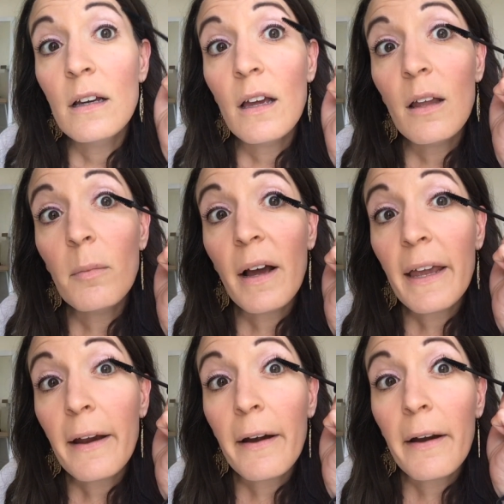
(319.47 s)
in my
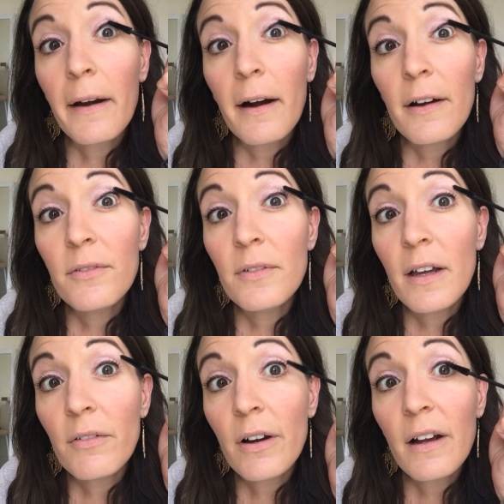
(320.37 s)
hair. I've
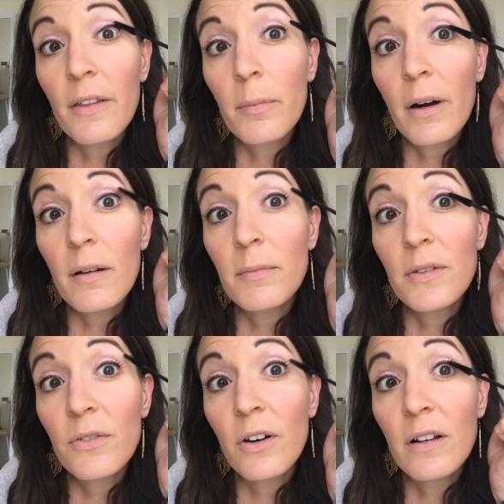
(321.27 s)
never had that problem
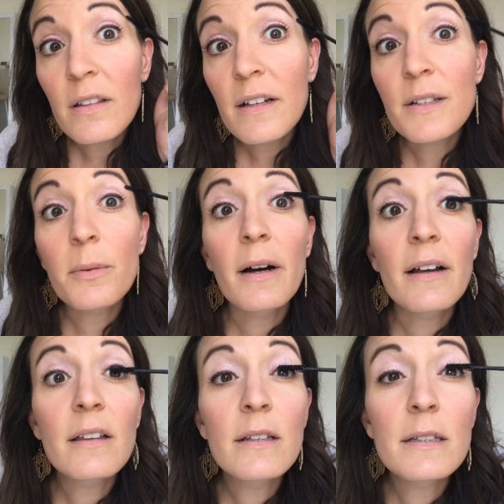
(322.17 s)
before. That's
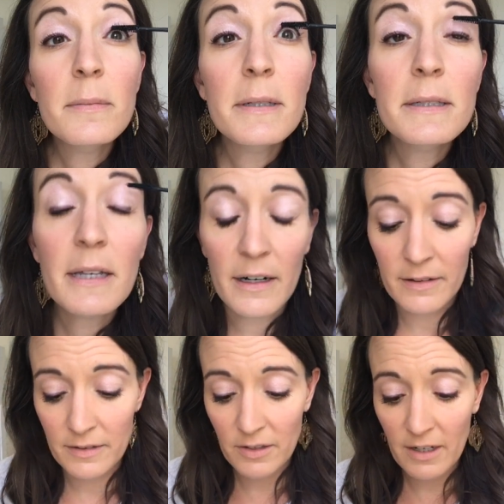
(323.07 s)
why this mascara
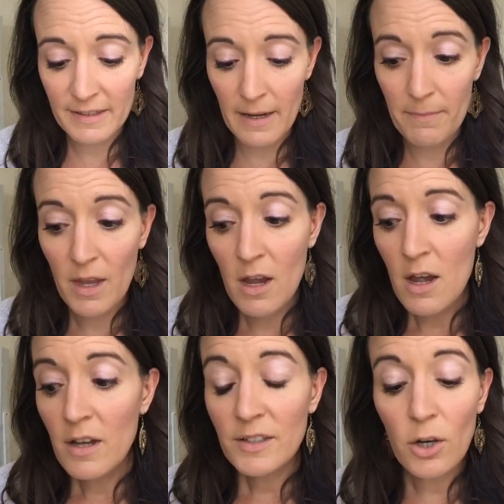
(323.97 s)
is awesome.
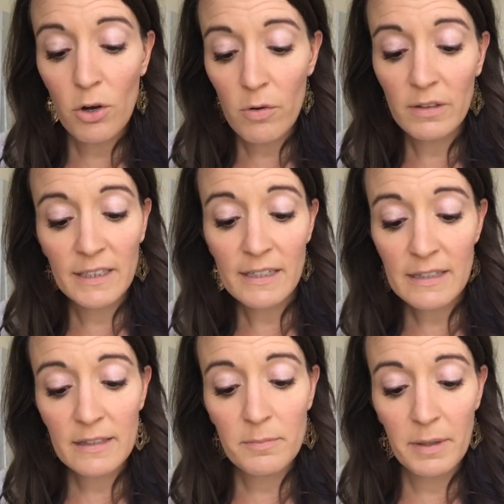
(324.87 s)
So let's
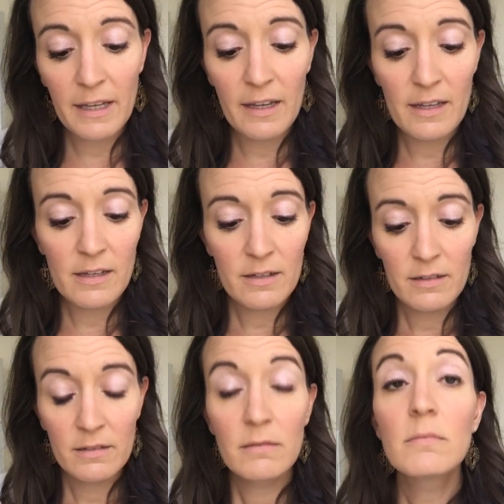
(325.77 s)
be
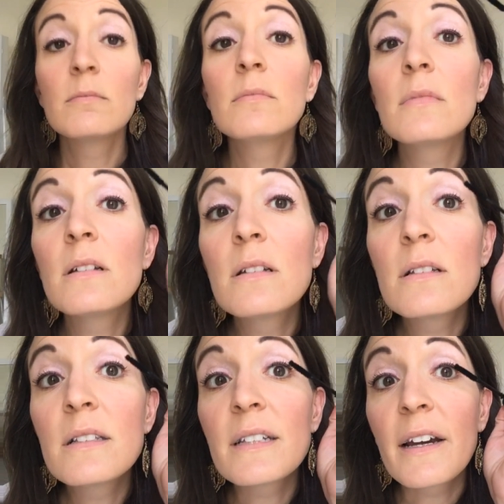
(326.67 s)

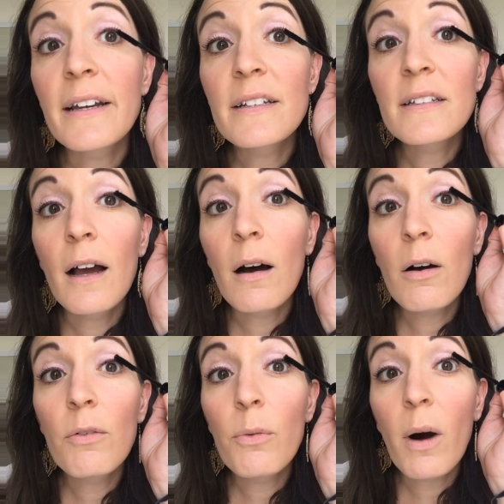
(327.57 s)
serious now
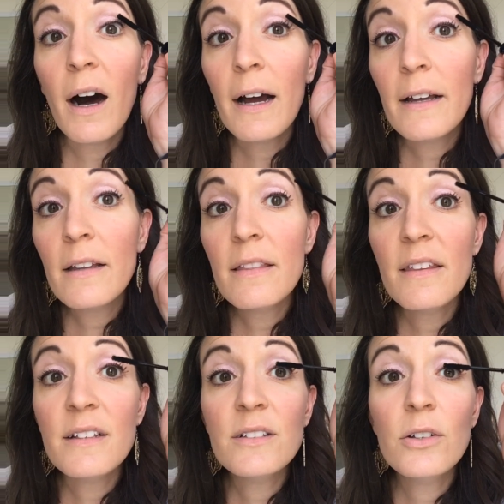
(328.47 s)
of why
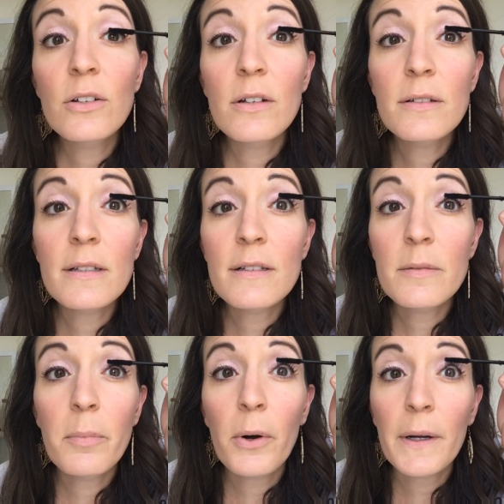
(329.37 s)
this kudos is
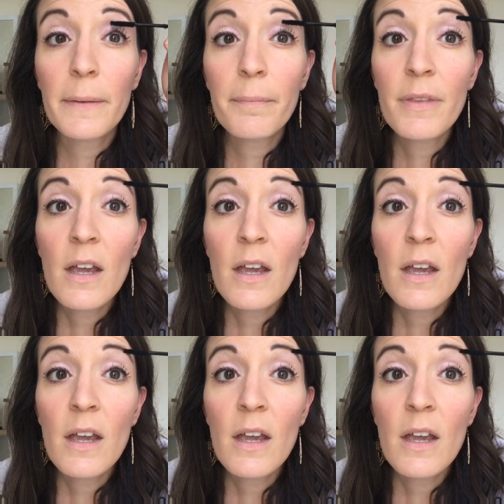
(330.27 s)
important.